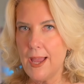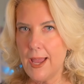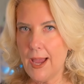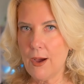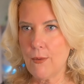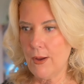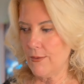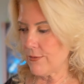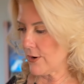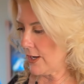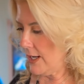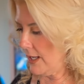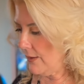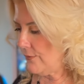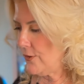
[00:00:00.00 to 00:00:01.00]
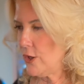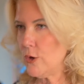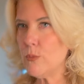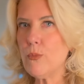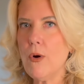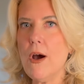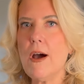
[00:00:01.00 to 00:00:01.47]
However, if you
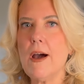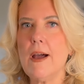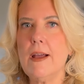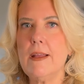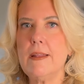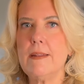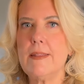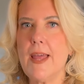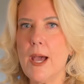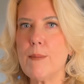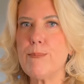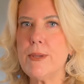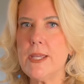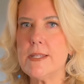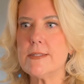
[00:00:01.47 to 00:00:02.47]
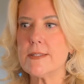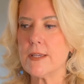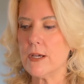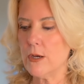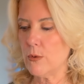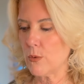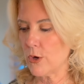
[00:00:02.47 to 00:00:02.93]
want that
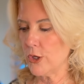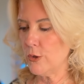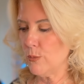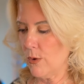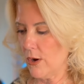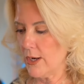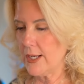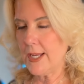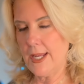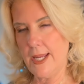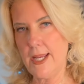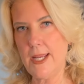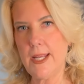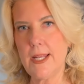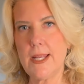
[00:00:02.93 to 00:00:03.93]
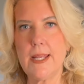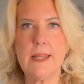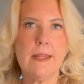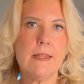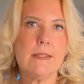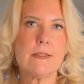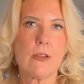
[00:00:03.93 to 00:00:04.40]
pizza or you want to eat
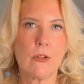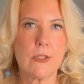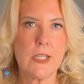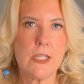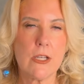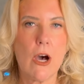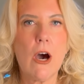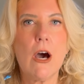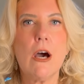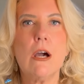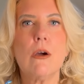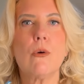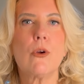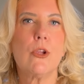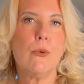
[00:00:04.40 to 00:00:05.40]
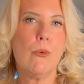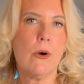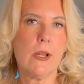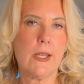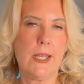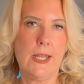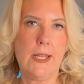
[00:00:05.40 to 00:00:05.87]
in Salty Dog or you
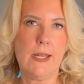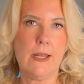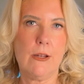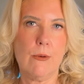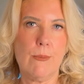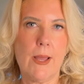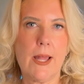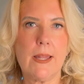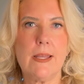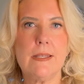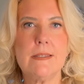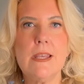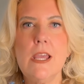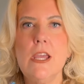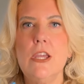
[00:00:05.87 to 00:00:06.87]
want to eat at O'Malley's,